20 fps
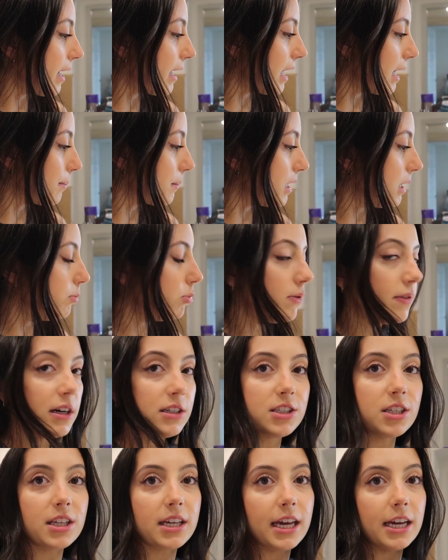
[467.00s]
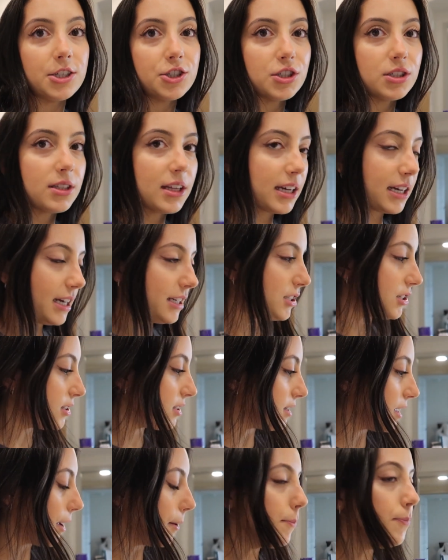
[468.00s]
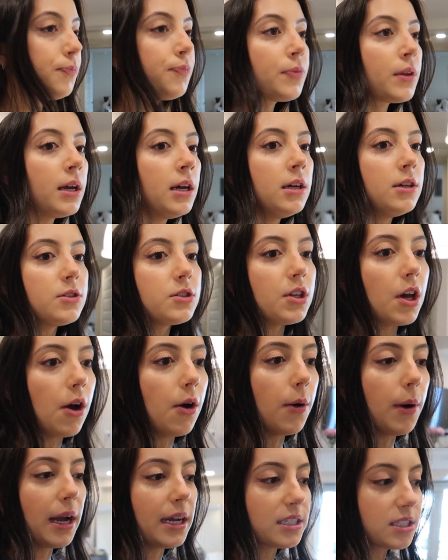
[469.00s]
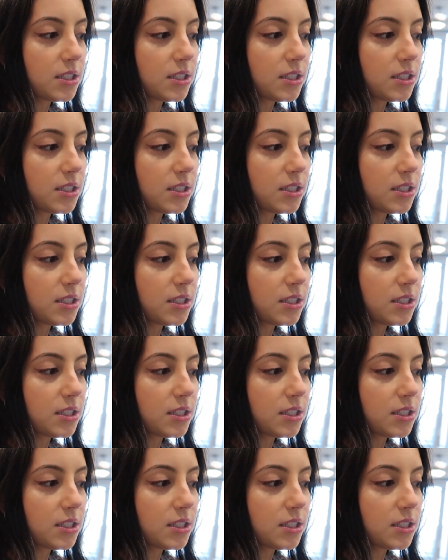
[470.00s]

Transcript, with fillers: I am gonna move on to the kitchen, like I just said. So I